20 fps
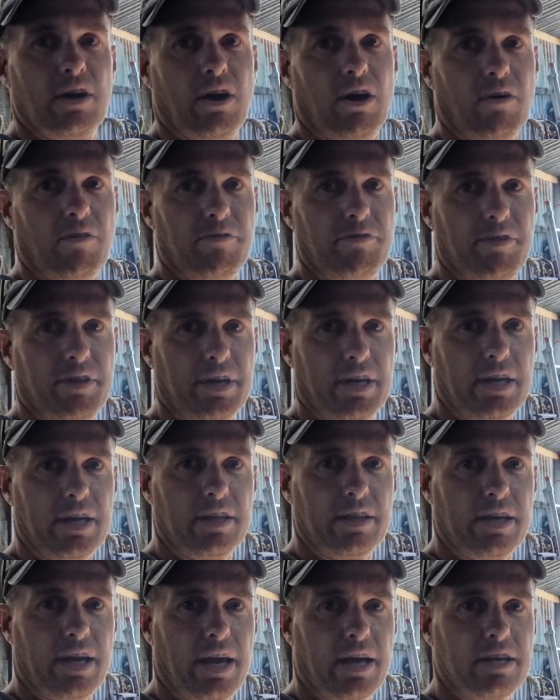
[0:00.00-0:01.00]
of the
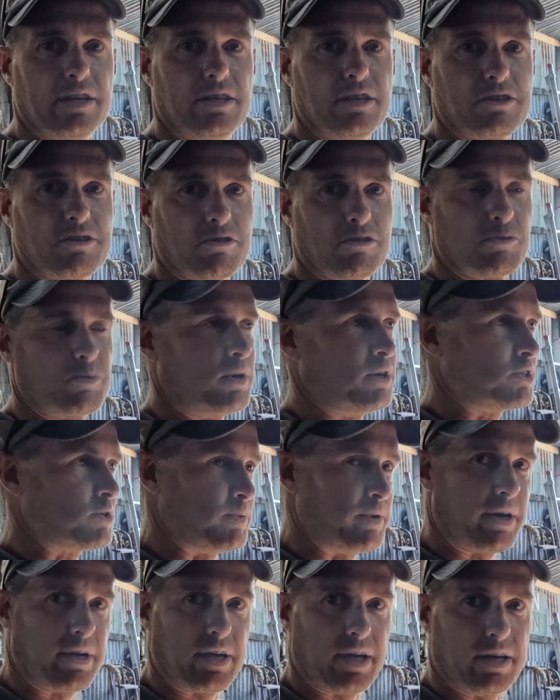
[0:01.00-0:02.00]
air conditioner as well, so
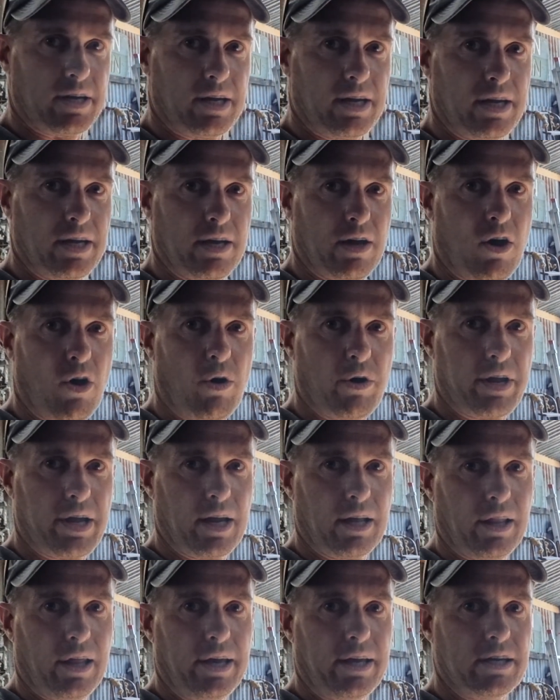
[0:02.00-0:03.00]
we don't get any hot
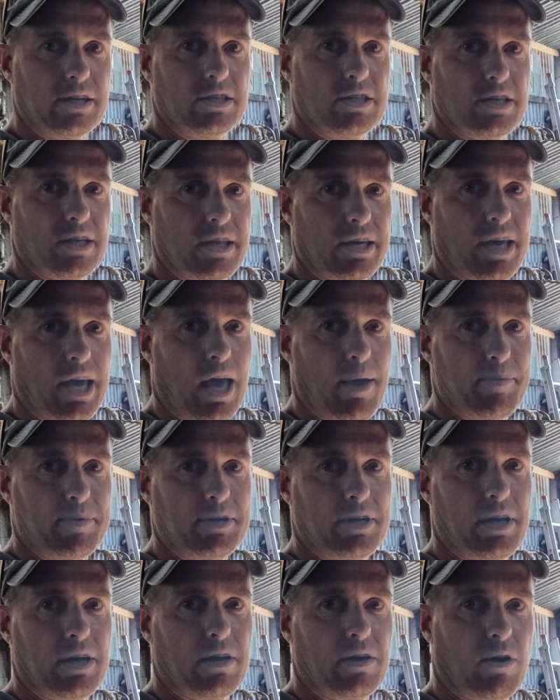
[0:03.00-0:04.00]
air leakage into the cabin
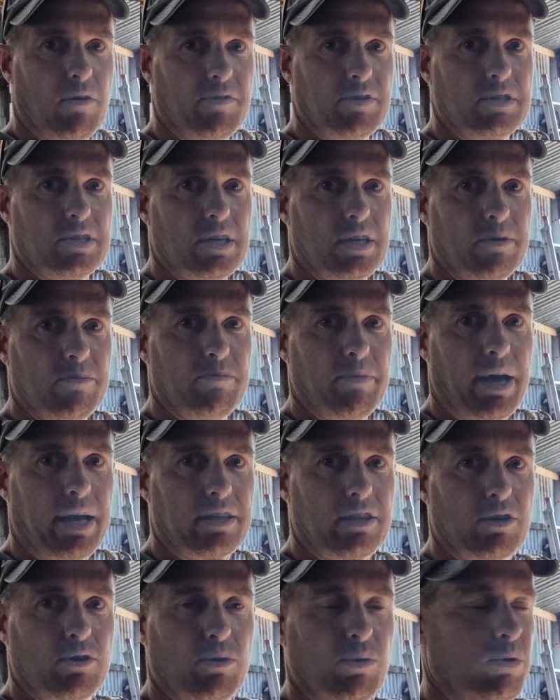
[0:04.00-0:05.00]
to obviously make
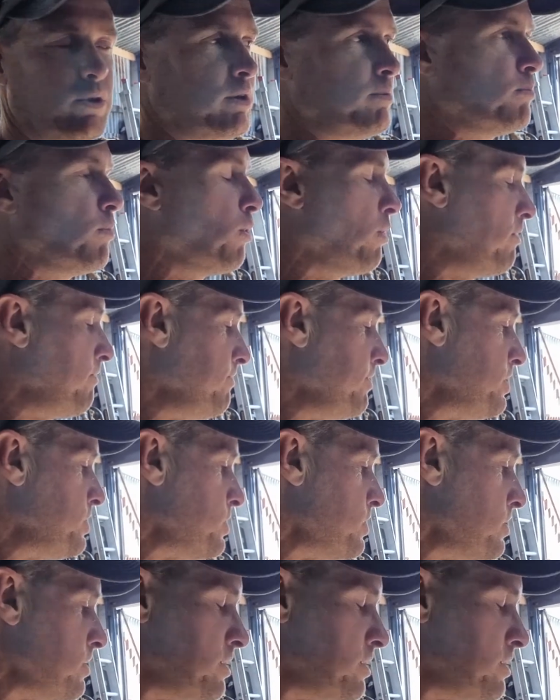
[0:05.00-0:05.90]
the cooling more efficient.